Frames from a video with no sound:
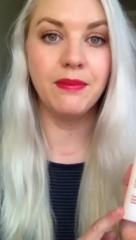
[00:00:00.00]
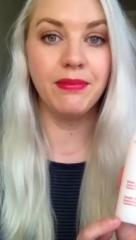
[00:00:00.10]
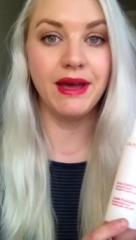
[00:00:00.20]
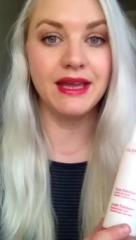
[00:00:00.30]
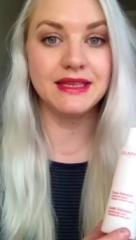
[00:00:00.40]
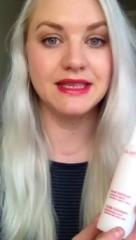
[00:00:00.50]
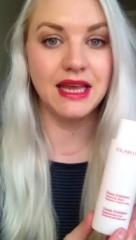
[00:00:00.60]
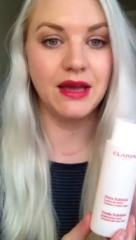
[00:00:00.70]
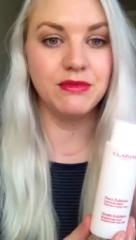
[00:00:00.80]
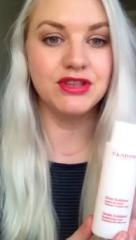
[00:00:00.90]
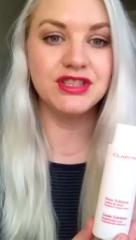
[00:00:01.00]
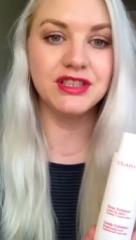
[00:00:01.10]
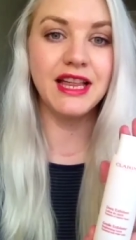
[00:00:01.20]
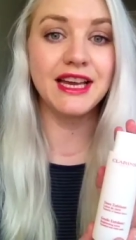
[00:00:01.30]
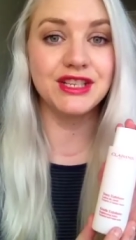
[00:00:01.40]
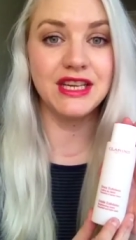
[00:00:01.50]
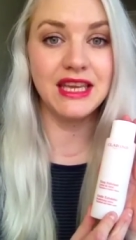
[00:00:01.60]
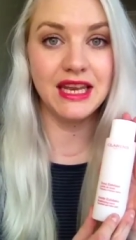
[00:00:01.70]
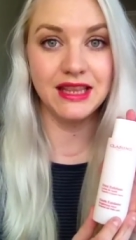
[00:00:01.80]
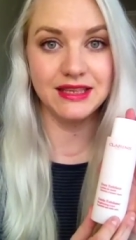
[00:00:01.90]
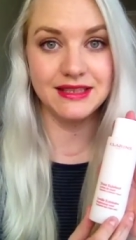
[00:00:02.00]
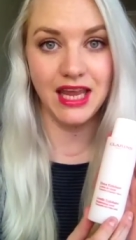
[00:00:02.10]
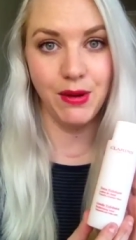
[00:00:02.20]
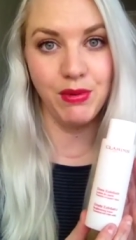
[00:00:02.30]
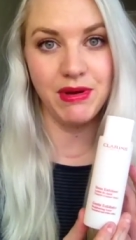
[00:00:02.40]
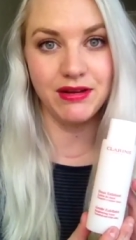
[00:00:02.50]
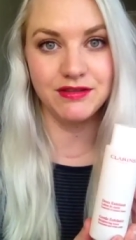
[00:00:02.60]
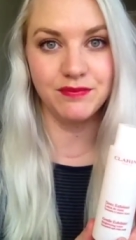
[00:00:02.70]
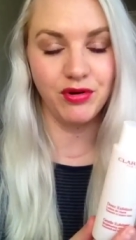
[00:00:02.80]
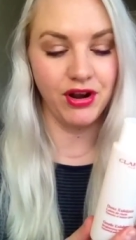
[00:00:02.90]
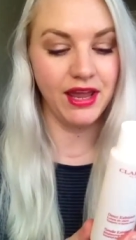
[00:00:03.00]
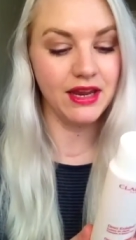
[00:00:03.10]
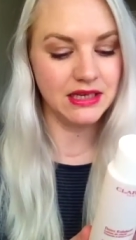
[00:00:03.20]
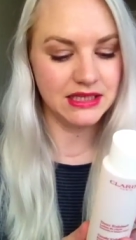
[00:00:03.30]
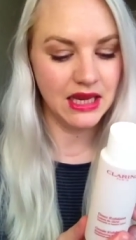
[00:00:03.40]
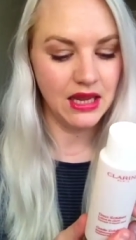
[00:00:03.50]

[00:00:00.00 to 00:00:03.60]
but you're still actually getting the same amount of product.